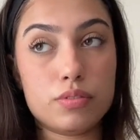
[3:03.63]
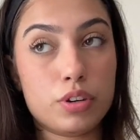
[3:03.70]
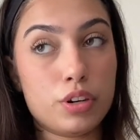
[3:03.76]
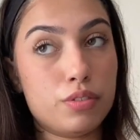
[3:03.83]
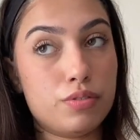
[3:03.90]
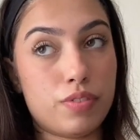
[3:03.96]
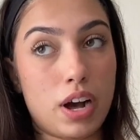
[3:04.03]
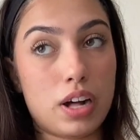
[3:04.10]
her
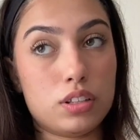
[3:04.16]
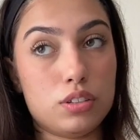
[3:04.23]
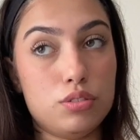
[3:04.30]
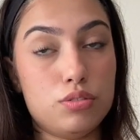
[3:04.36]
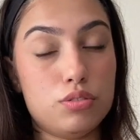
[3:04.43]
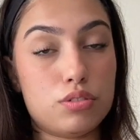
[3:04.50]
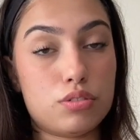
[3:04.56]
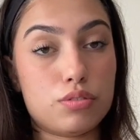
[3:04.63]

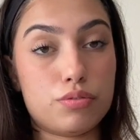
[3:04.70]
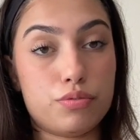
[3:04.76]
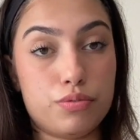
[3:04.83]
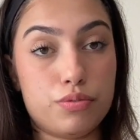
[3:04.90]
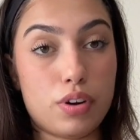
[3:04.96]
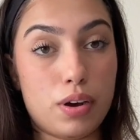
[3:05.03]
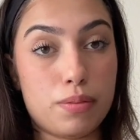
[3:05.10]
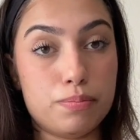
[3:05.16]
values
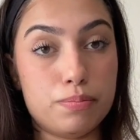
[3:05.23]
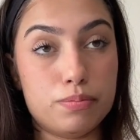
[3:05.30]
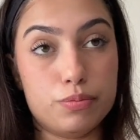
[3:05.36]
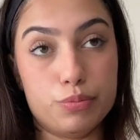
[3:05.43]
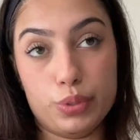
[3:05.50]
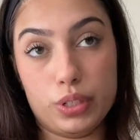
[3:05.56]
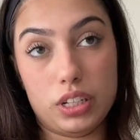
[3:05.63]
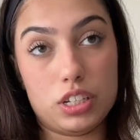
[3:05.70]
from
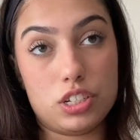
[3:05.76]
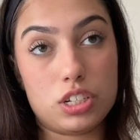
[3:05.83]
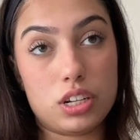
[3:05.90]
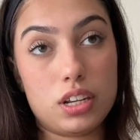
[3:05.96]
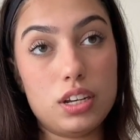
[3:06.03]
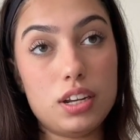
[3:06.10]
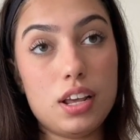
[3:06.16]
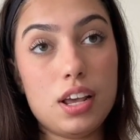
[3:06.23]

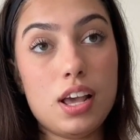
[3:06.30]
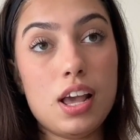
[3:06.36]
religion.